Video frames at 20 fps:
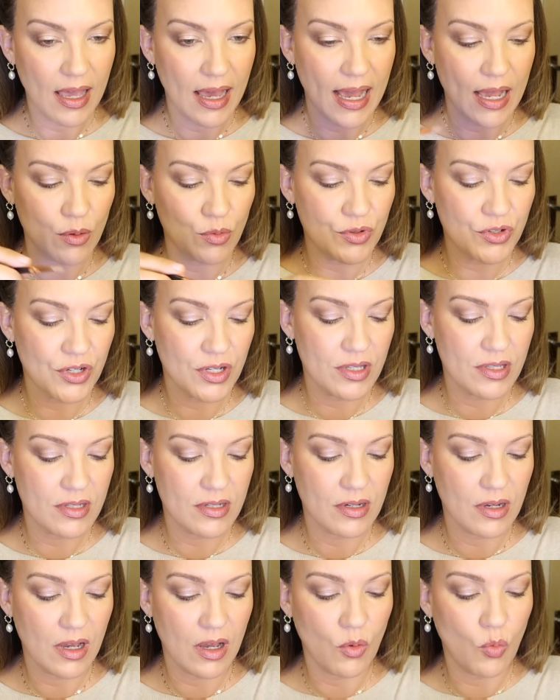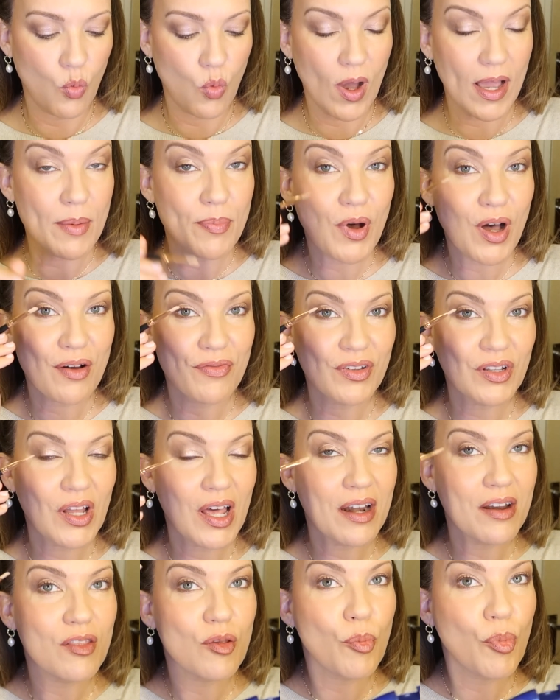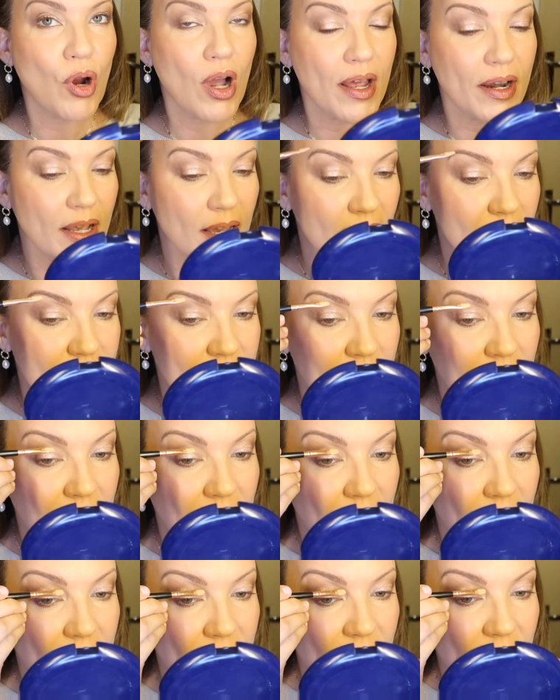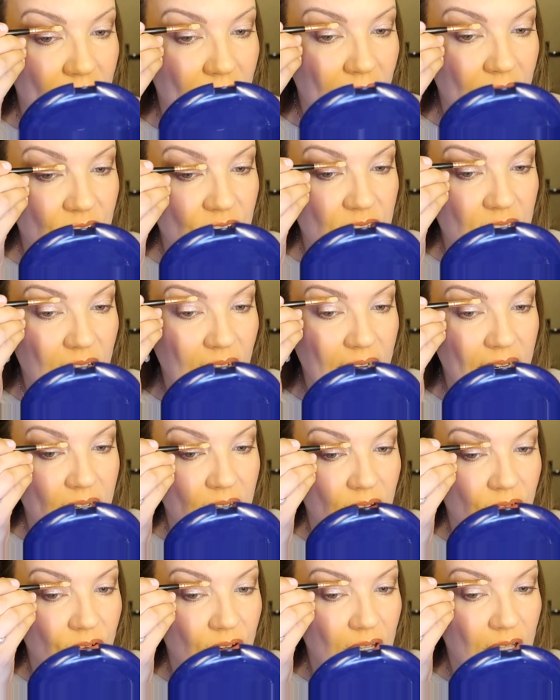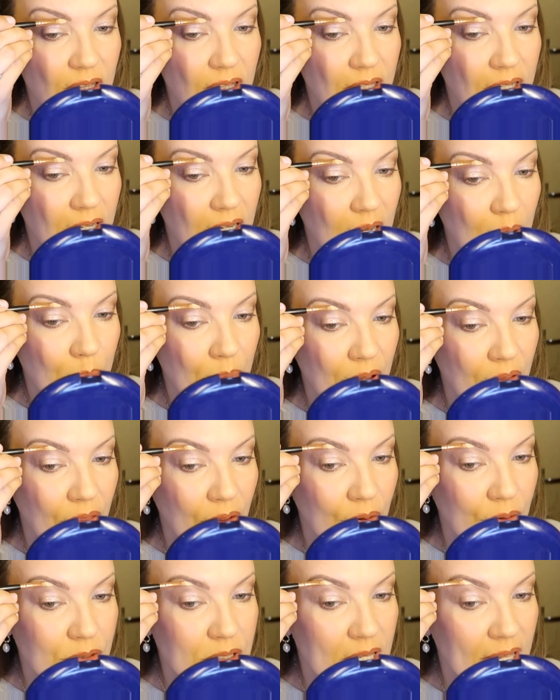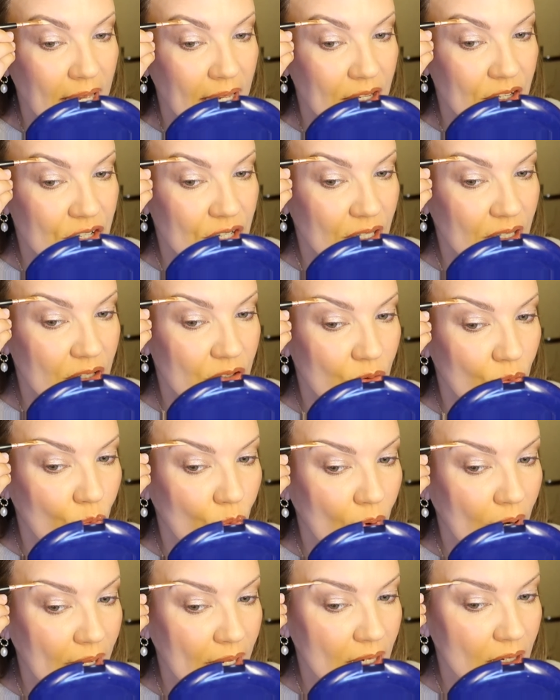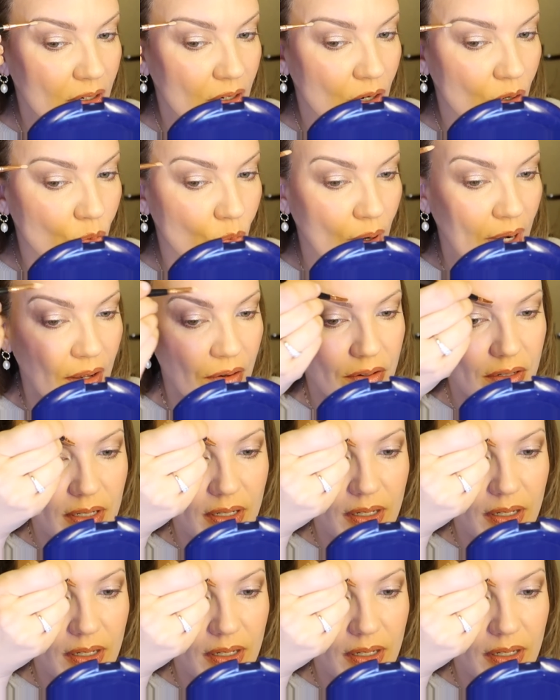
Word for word: I will just wipe off a lot of the product and then I just kind of clean up those edges right around